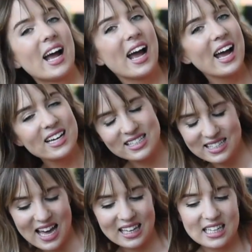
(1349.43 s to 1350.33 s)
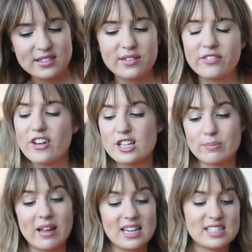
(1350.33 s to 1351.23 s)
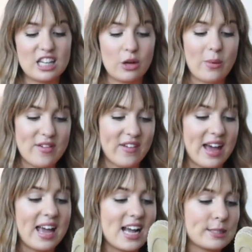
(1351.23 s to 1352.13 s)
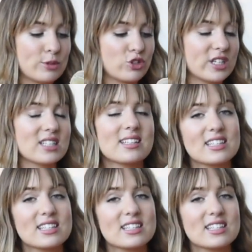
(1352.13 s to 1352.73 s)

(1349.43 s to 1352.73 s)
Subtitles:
And that leaves in first place the LOEWE espadrilles.